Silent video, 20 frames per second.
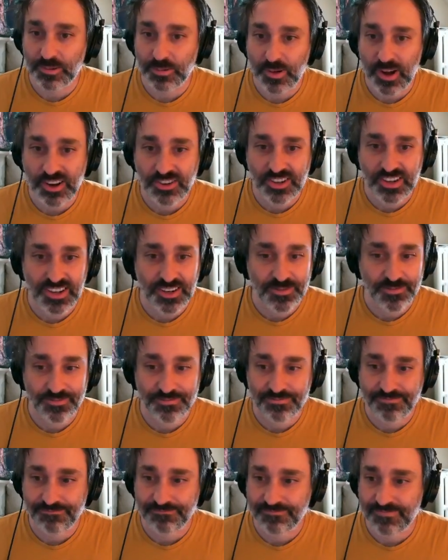watching,
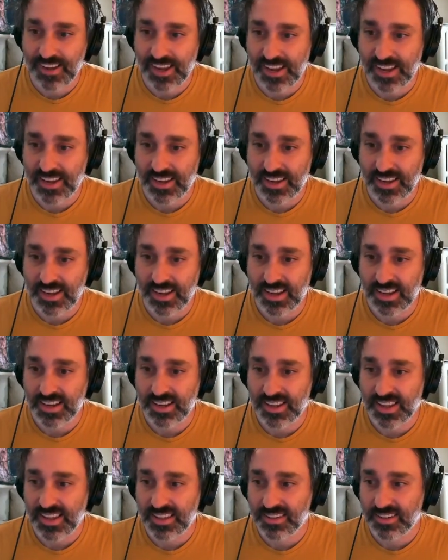and
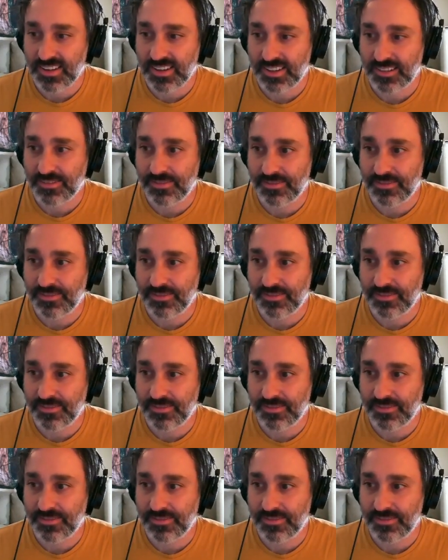that's all.